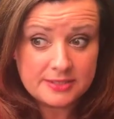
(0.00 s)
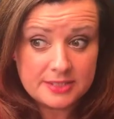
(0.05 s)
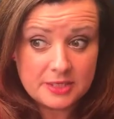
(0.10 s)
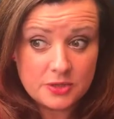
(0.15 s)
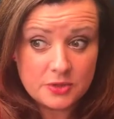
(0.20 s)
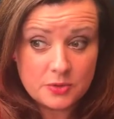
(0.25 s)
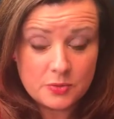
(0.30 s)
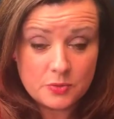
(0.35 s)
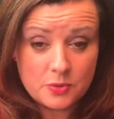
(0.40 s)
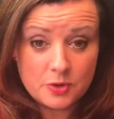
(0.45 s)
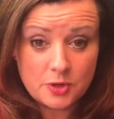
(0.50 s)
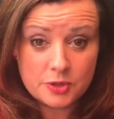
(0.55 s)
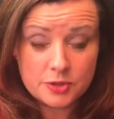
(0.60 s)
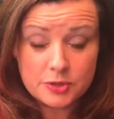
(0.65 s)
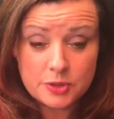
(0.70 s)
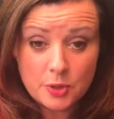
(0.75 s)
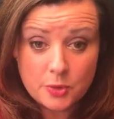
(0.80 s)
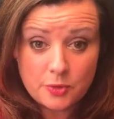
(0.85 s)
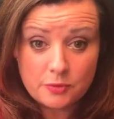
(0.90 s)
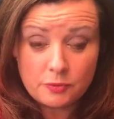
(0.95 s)
So
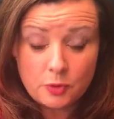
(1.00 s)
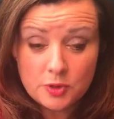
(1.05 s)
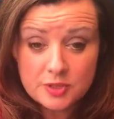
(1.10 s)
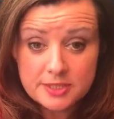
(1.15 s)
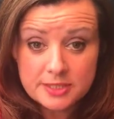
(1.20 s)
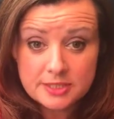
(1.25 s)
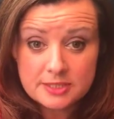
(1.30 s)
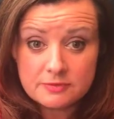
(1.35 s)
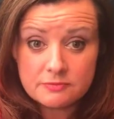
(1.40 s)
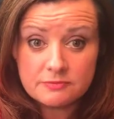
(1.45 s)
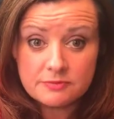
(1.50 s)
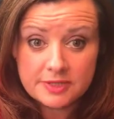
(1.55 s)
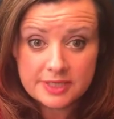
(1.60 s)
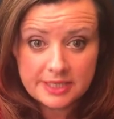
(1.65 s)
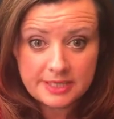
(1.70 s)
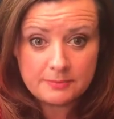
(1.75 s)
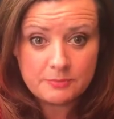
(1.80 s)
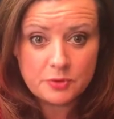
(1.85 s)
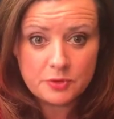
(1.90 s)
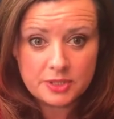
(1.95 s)
of course it's
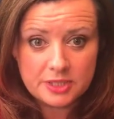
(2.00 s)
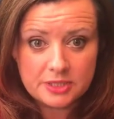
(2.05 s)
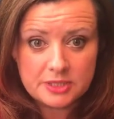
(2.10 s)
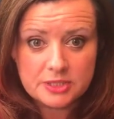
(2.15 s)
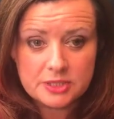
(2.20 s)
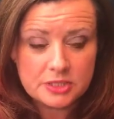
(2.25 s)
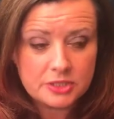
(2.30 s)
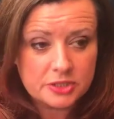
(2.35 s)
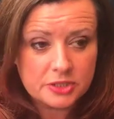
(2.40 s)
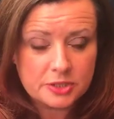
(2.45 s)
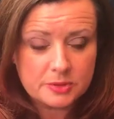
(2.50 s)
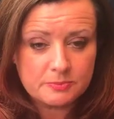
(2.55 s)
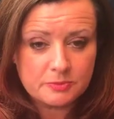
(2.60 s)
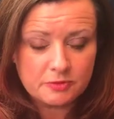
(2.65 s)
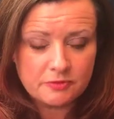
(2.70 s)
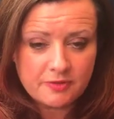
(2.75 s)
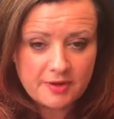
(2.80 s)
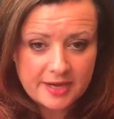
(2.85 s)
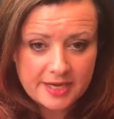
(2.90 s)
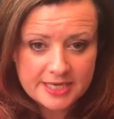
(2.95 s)
really important to
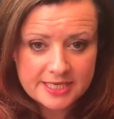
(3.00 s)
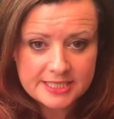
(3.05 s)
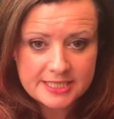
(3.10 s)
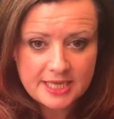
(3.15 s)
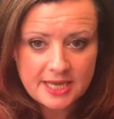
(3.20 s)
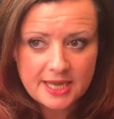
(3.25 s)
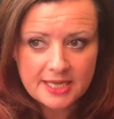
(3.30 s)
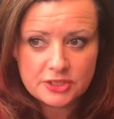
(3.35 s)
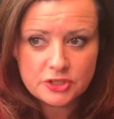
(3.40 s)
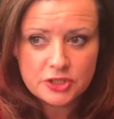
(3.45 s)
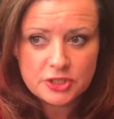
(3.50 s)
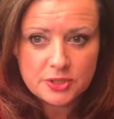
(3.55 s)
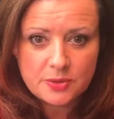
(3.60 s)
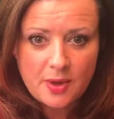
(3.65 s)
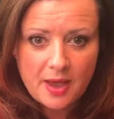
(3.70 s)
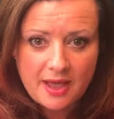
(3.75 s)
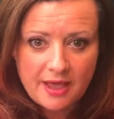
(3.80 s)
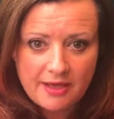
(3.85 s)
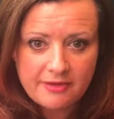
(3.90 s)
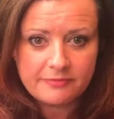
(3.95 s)
provide and to
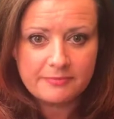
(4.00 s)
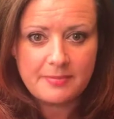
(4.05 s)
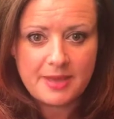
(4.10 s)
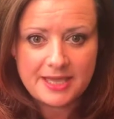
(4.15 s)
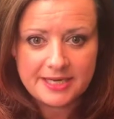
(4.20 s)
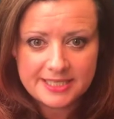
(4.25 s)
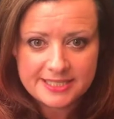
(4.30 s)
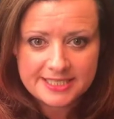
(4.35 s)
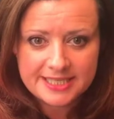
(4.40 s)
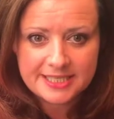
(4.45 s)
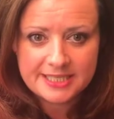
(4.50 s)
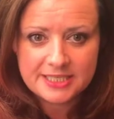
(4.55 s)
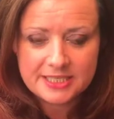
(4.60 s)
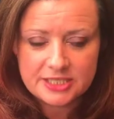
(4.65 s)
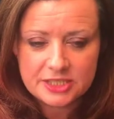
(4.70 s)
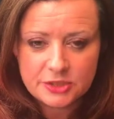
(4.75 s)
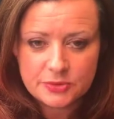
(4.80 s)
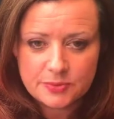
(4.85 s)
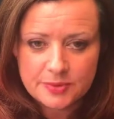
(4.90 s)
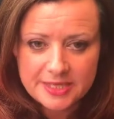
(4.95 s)
have metadata
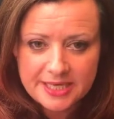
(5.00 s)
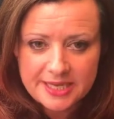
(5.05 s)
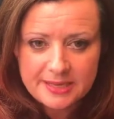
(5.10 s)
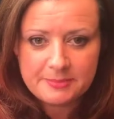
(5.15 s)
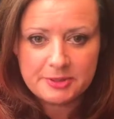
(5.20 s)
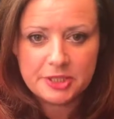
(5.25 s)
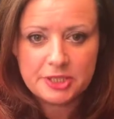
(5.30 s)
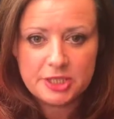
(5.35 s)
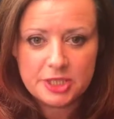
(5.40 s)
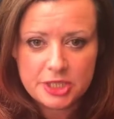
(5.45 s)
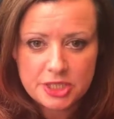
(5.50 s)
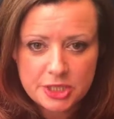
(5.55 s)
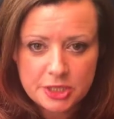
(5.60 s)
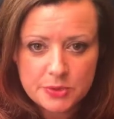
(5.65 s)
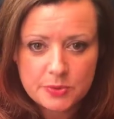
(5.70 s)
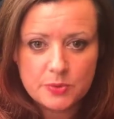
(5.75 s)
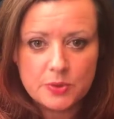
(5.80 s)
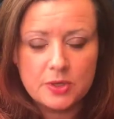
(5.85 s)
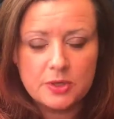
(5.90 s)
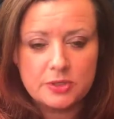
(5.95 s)
to enable
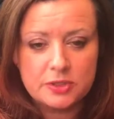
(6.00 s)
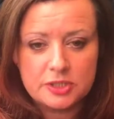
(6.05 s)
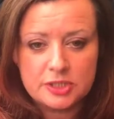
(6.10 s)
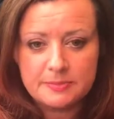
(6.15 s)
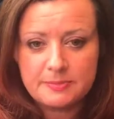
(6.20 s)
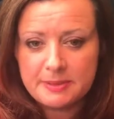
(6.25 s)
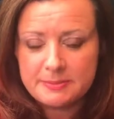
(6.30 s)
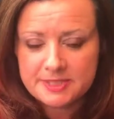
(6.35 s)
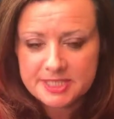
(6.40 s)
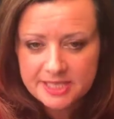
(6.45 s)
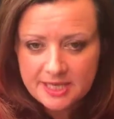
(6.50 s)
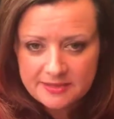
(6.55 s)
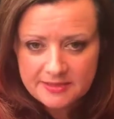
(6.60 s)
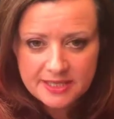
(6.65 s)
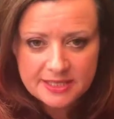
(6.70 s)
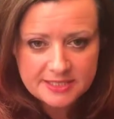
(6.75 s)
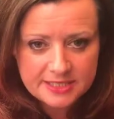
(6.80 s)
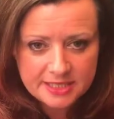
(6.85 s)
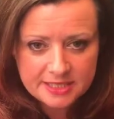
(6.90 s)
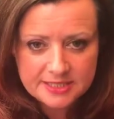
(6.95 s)
you to be able to get
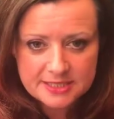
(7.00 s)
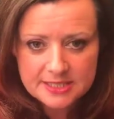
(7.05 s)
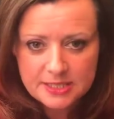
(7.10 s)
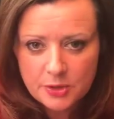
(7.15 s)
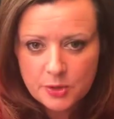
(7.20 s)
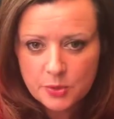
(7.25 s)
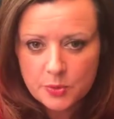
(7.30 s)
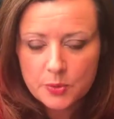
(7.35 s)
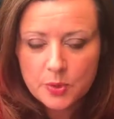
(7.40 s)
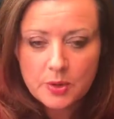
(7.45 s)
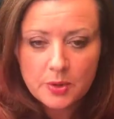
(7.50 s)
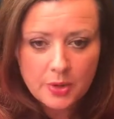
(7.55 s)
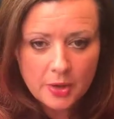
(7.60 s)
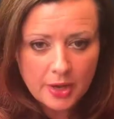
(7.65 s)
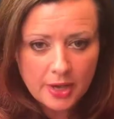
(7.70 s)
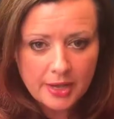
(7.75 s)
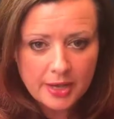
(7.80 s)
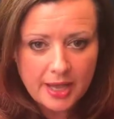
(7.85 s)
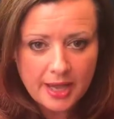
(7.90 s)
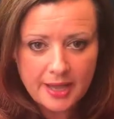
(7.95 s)
that data. So
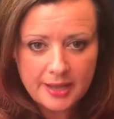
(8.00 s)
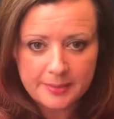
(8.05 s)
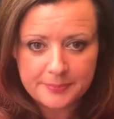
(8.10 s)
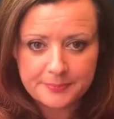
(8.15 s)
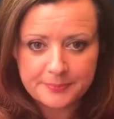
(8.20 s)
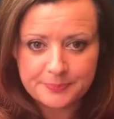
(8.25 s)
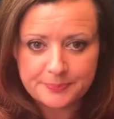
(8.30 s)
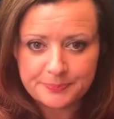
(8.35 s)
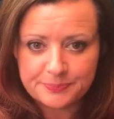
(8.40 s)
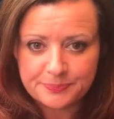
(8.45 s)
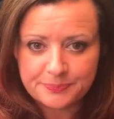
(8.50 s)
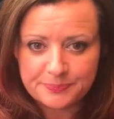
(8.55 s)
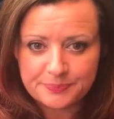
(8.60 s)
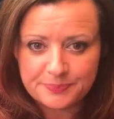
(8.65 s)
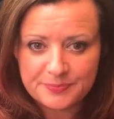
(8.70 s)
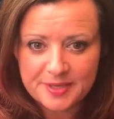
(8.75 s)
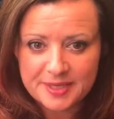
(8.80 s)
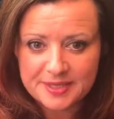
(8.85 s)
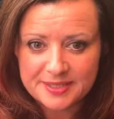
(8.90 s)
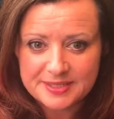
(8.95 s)

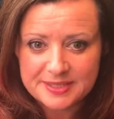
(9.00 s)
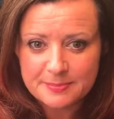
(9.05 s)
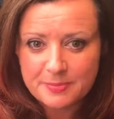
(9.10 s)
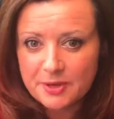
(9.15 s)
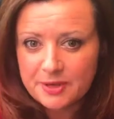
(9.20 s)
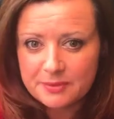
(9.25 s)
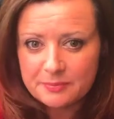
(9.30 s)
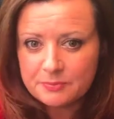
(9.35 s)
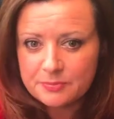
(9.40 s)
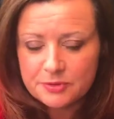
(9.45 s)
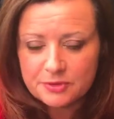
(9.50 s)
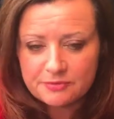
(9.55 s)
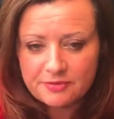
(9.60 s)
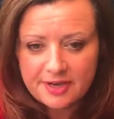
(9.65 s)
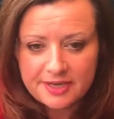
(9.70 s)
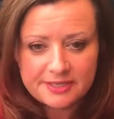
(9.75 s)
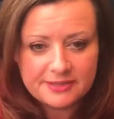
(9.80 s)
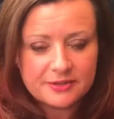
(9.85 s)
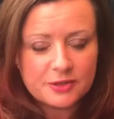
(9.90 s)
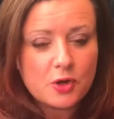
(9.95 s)
it's about
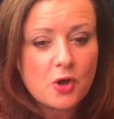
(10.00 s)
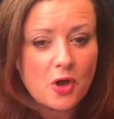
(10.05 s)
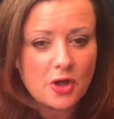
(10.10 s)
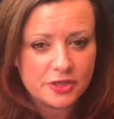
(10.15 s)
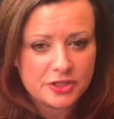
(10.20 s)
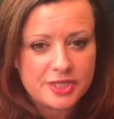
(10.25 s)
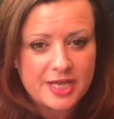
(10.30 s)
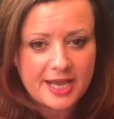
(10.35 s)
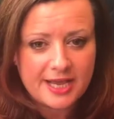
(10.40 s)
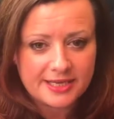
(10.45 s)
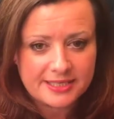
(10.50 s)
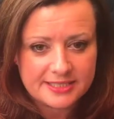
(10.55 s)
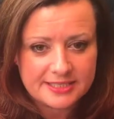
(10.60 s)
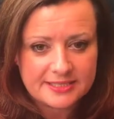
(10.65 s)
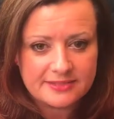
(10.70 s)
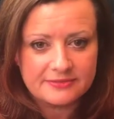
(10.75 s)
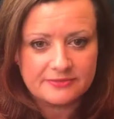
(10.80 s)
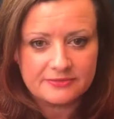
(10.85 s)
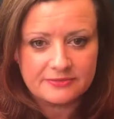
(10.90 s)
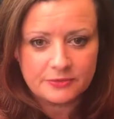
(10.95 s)
providing the
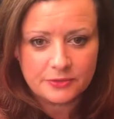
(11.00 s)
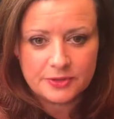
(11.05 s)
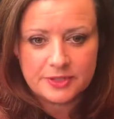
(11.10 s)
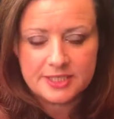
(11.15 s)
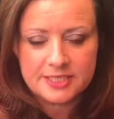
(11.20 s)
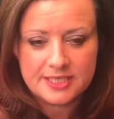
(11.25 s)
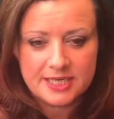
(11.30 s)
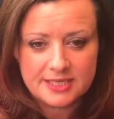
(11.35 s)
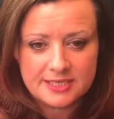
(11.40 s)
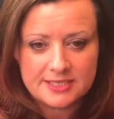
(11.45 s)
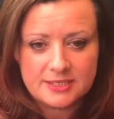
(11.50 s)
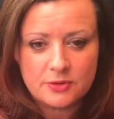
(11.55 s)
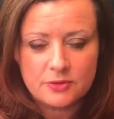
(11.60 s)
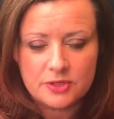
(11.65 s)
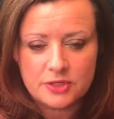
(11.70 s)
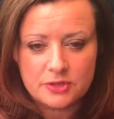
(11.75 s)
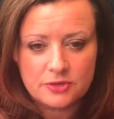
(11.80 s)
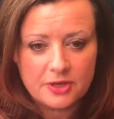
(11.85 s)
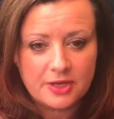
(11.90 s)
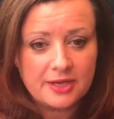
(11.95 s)
context for the data so
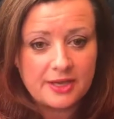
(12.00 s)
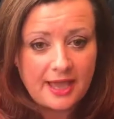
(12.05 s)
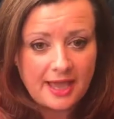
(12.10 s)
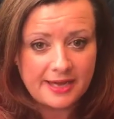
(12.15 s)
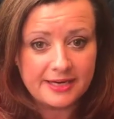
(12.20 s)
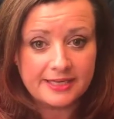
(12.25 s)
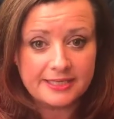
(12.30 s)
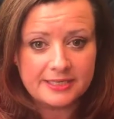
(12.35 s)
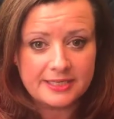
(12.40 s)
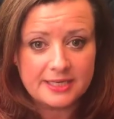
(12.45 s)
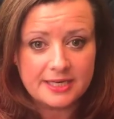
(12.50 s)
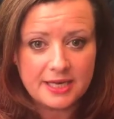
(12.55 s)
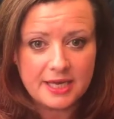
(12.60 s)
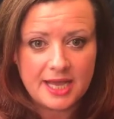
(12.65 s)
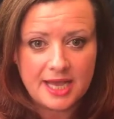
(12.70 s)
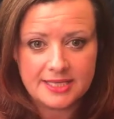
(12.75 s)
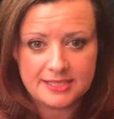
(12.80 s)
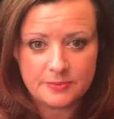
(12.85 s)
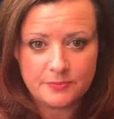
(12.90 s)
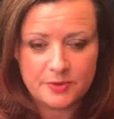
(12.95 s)
that you can get it
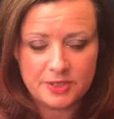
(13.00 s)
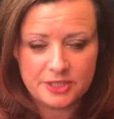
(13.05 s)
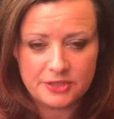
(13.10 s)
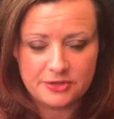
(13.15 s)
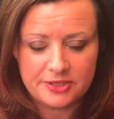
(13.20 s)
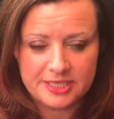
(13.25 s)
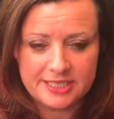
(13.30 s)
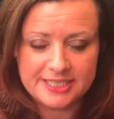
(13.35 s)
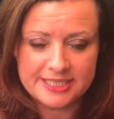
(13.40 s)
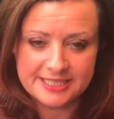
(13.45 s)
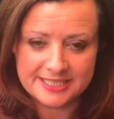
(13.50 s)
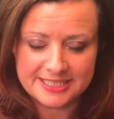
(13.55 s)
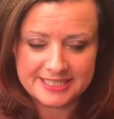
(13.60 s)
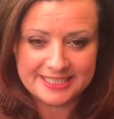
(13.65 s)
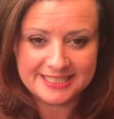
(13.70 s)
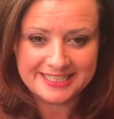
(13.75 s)
as and when you need it.